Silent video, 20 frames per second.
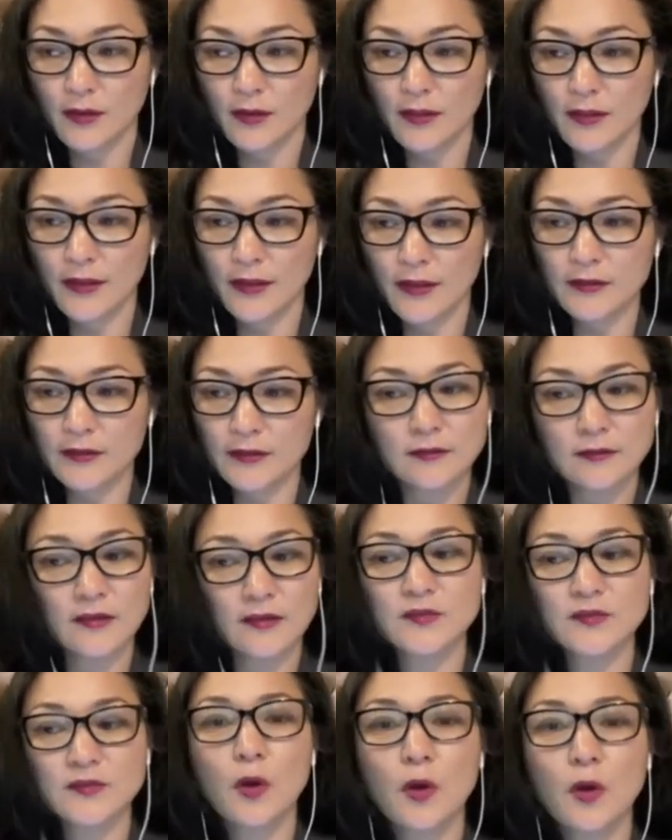like a
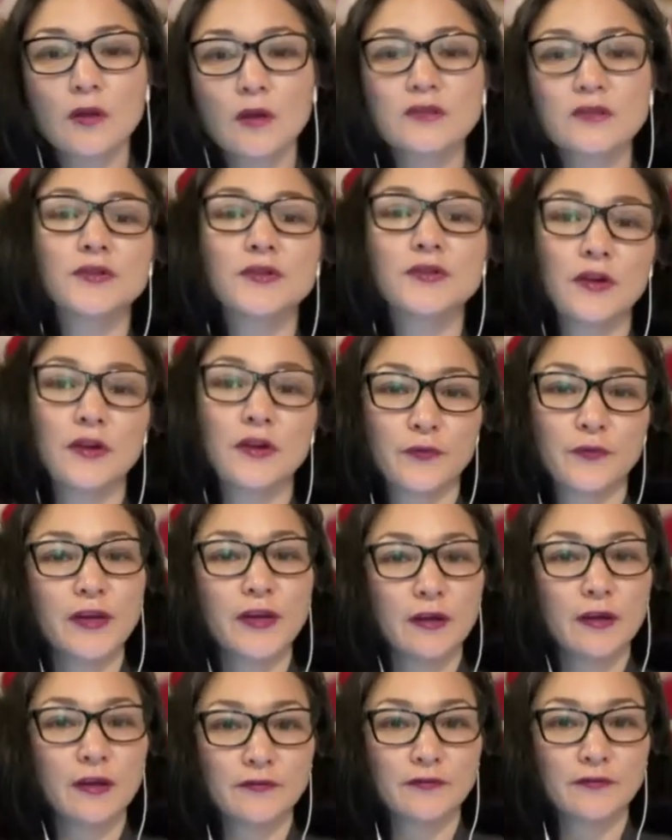small dirt
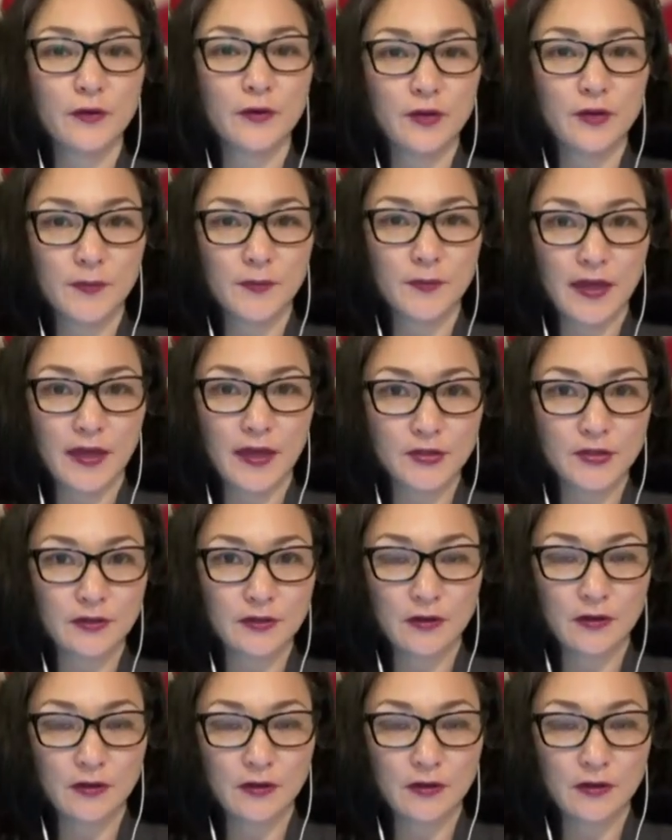arena, if you can imagine.